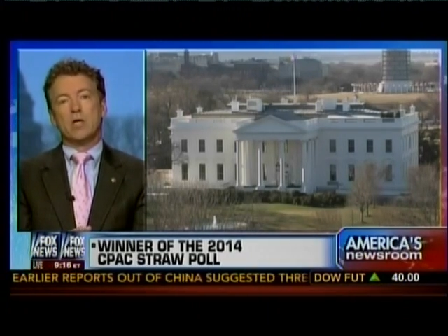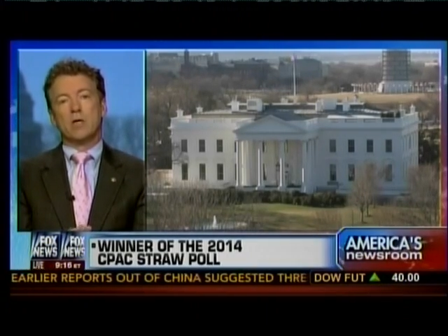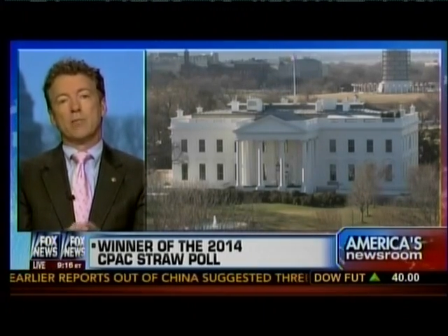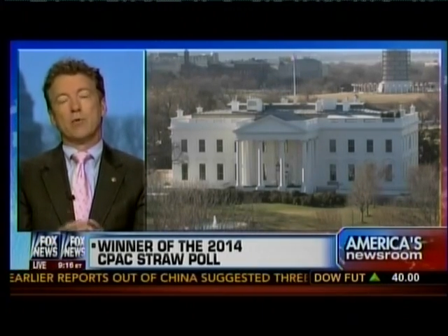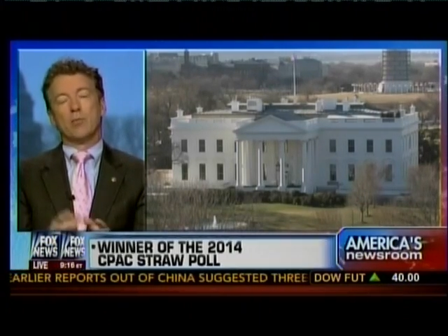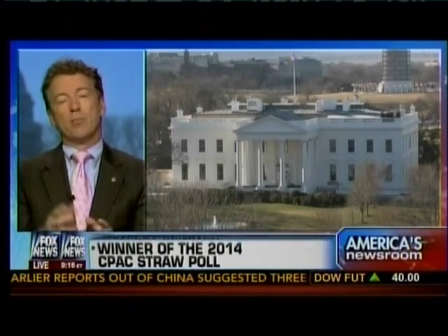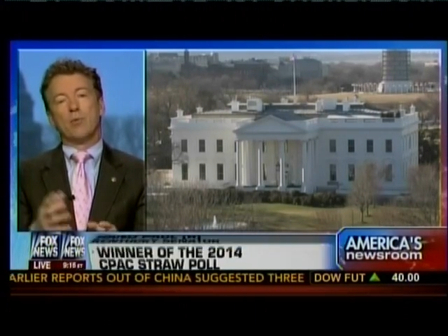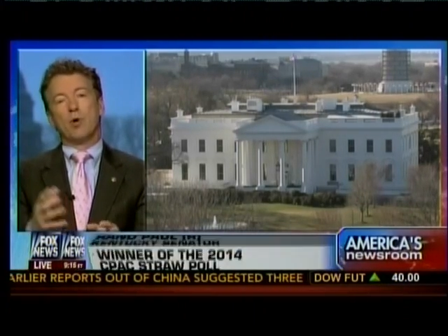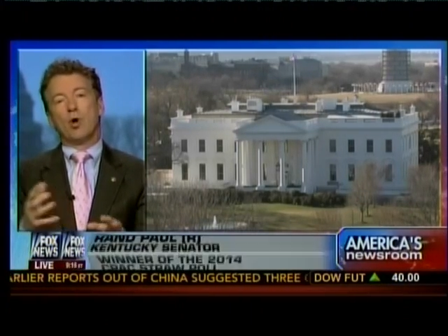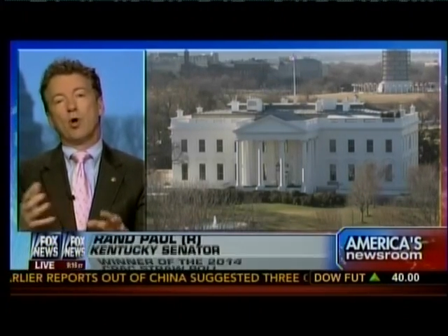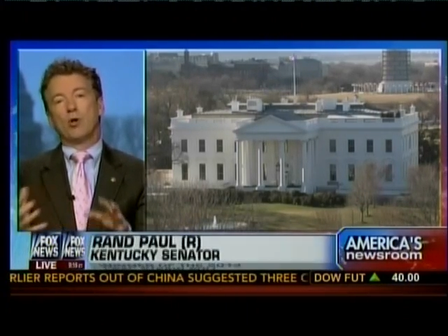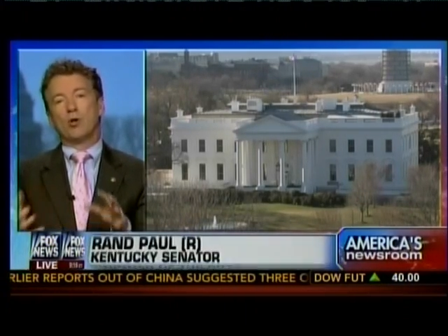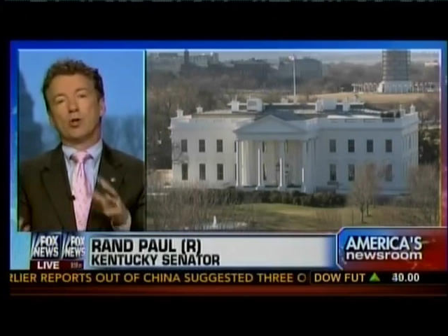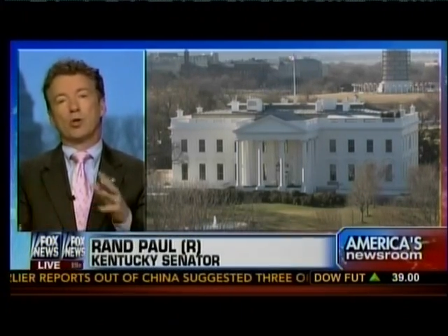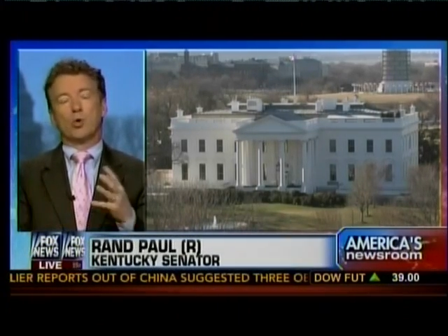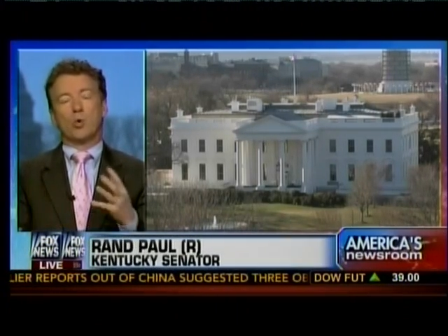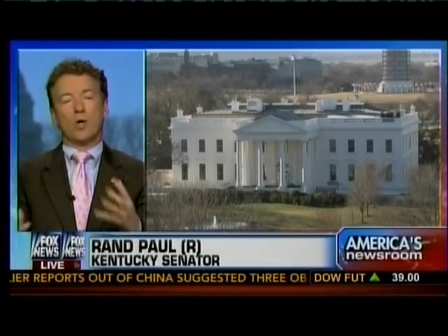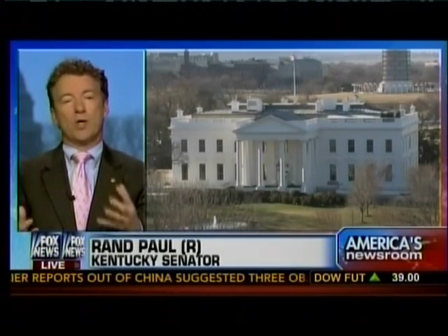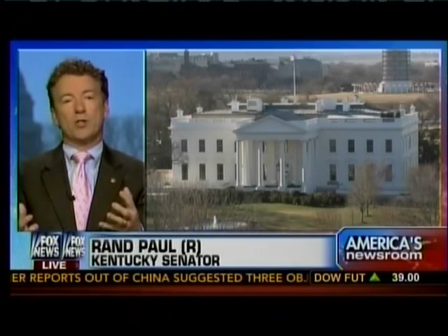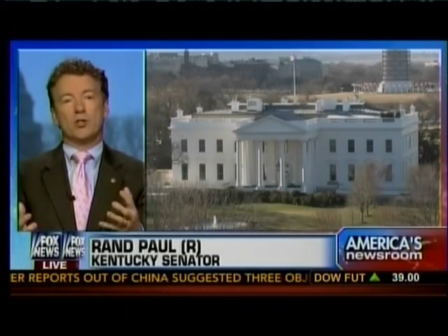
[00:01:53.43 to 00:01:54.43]
But part of
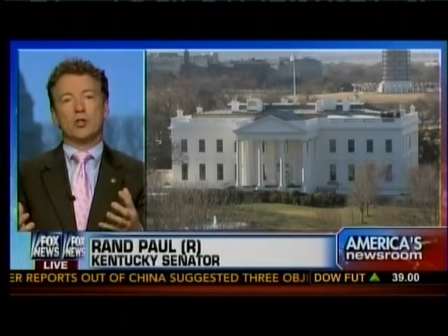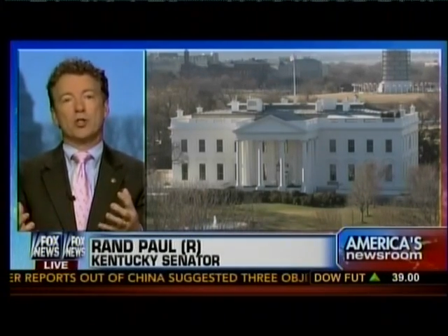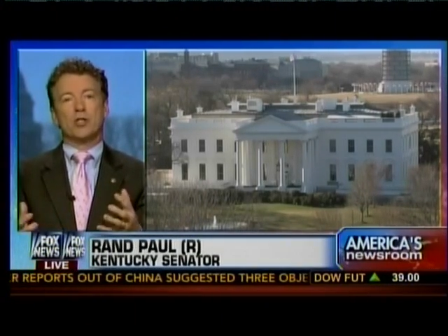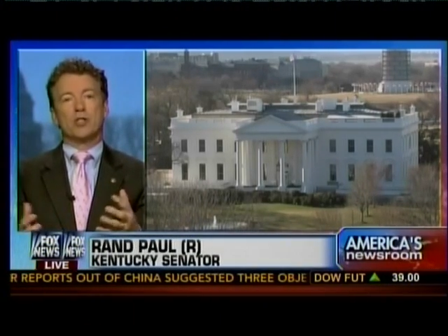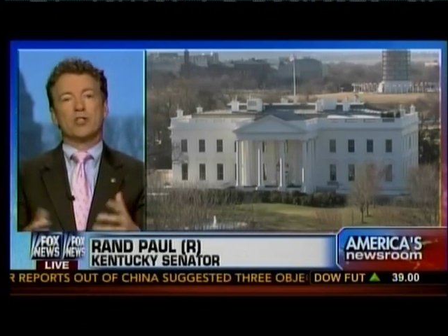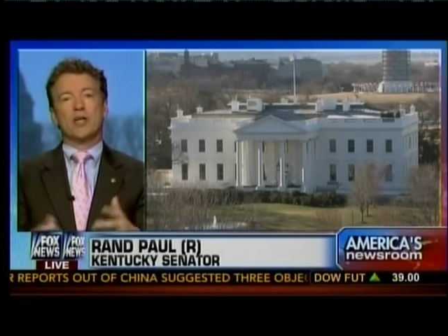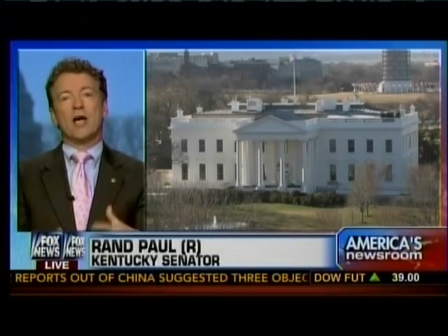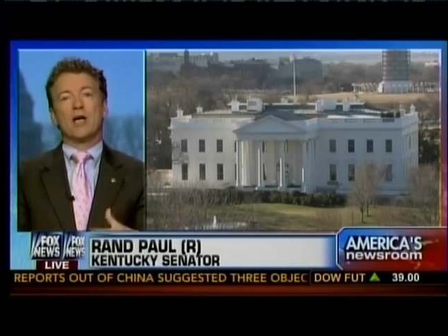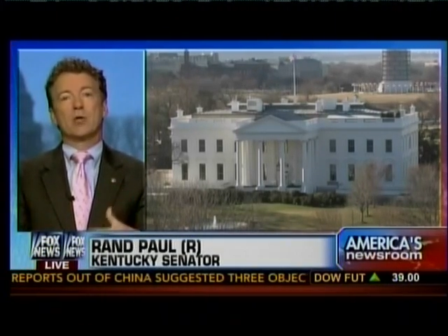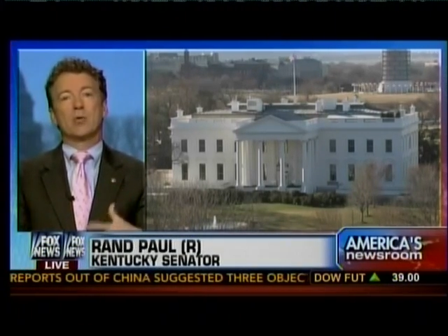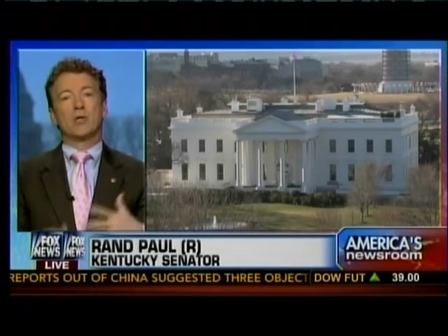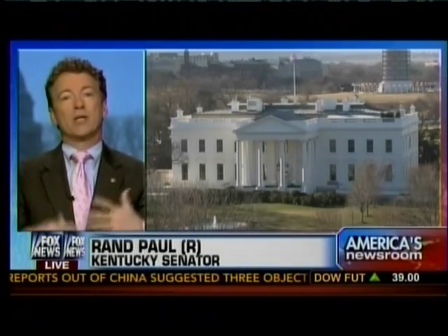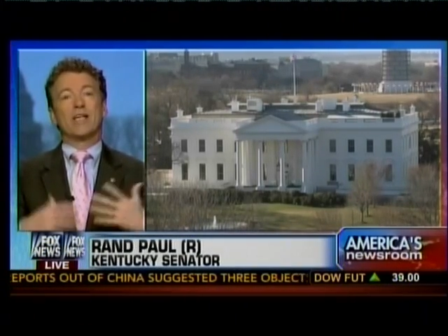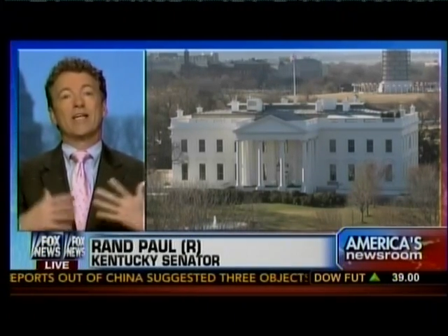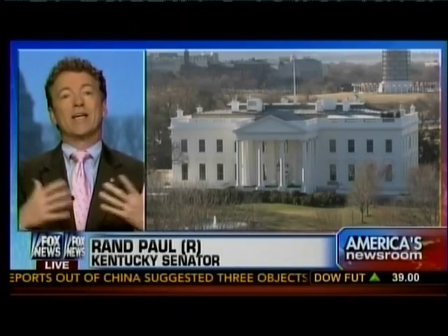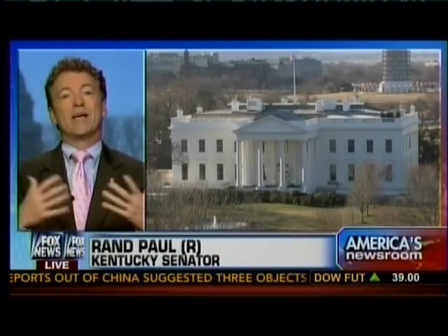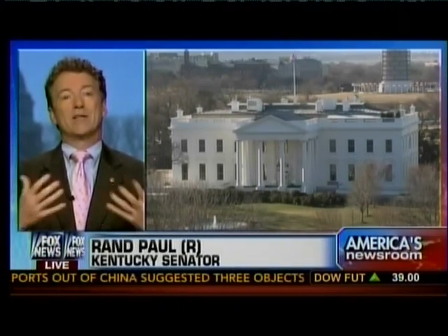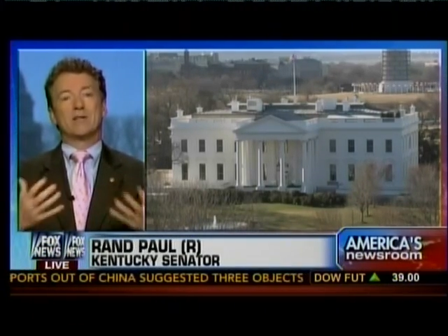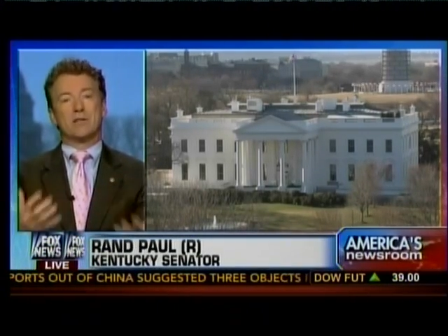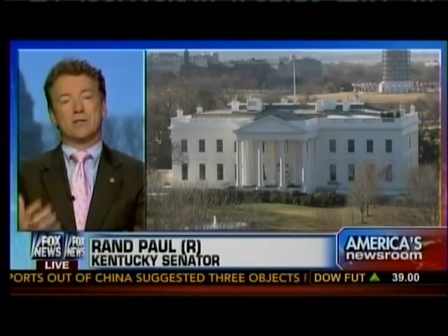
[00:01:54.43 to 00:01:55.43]
the question is, how do we
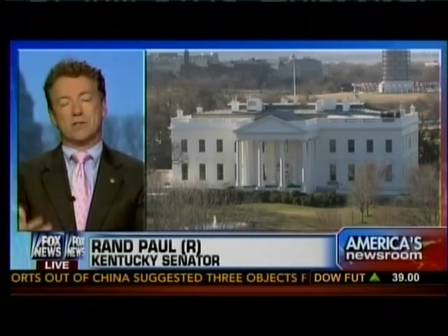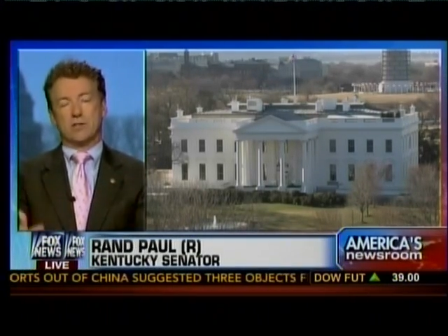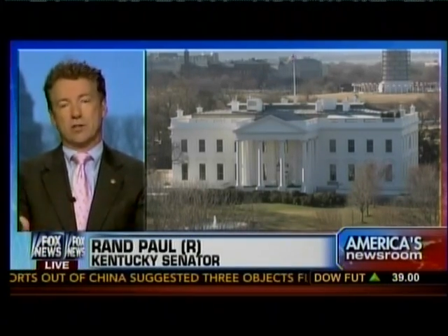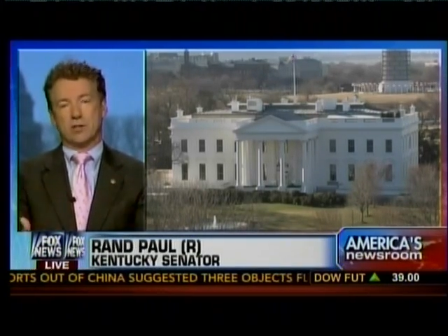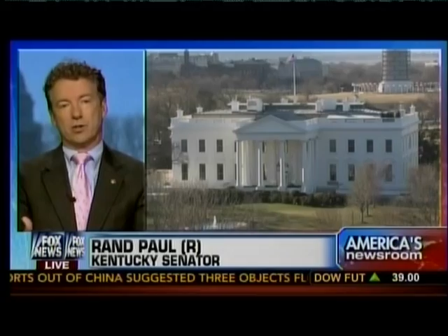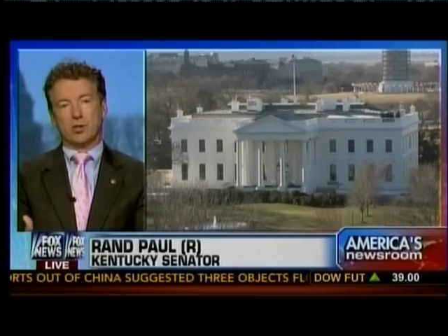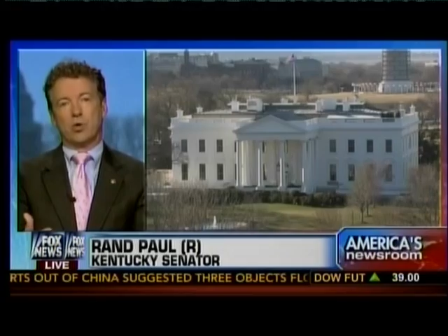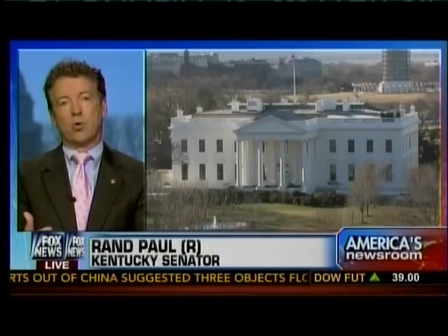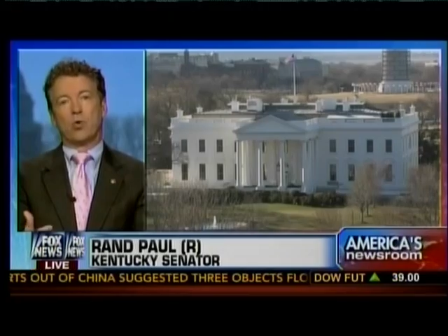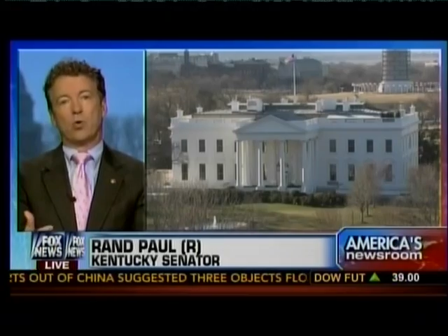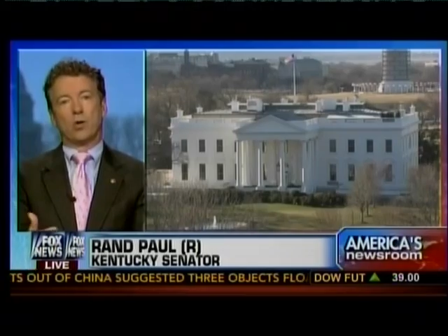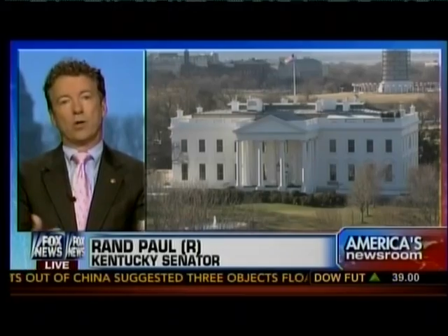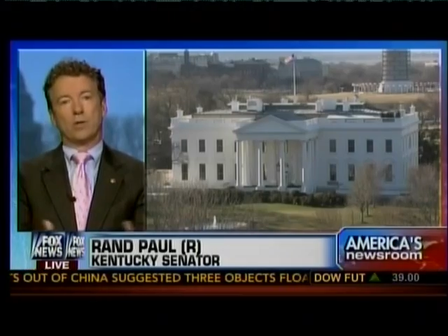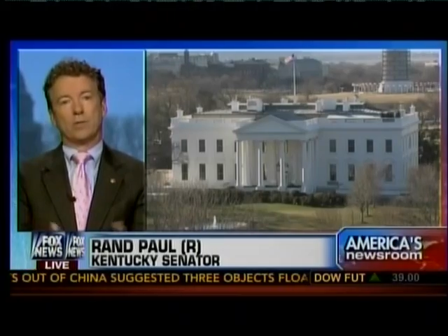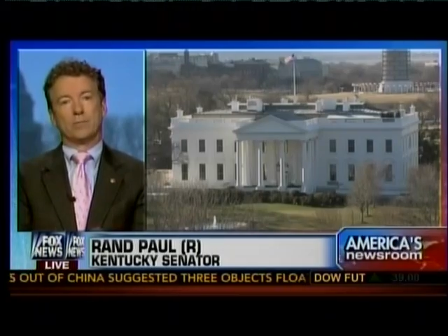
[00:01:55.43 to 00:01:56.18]
get this into court?